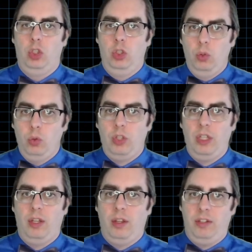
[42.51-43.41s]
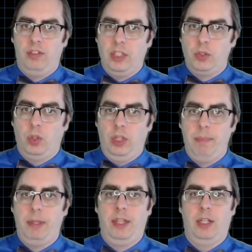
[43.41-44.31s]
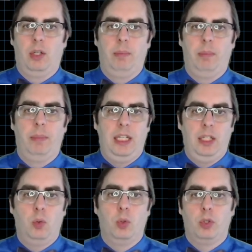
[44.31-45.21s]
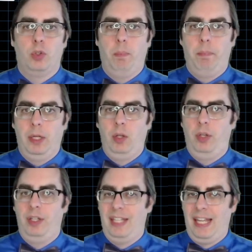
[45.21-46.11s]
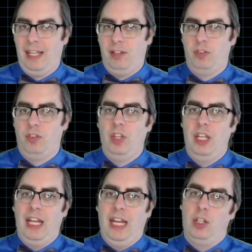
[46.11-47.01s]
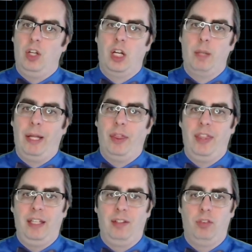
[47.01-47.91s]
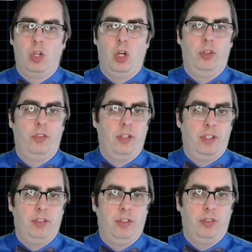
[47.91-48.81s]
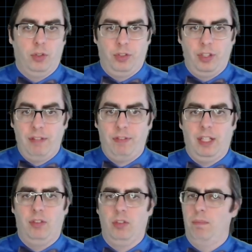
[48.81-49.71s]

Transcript: using the central limit theorem in order to build tests and talk about things called statistical significance.